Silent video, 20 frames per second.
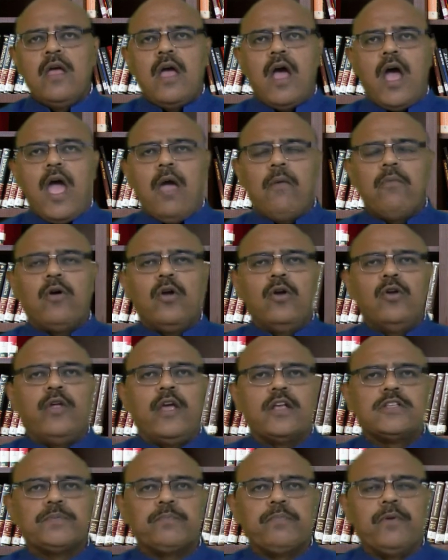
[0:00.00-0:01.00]
I am going to
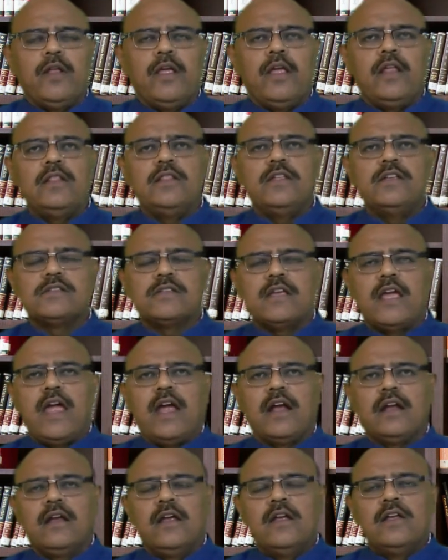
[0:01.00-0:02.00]
explain this
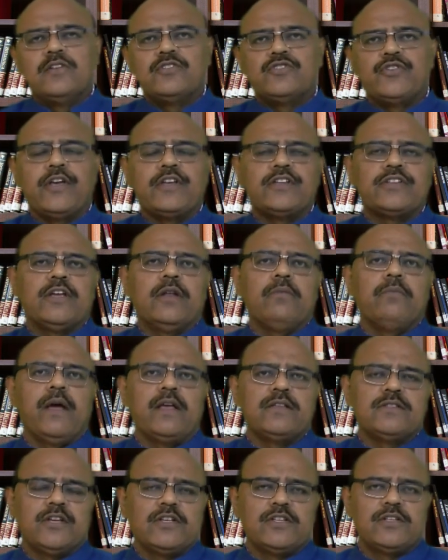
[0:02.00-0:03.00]
act section by
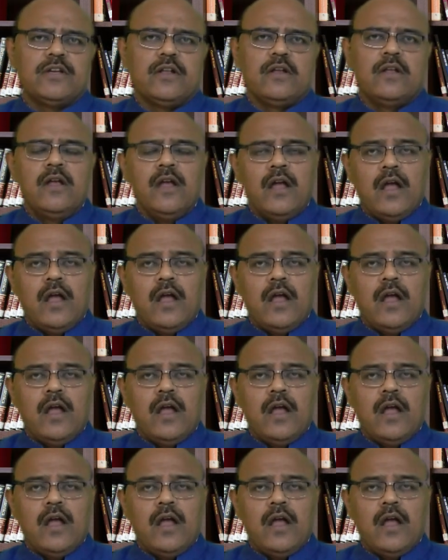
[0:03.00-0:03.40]
section.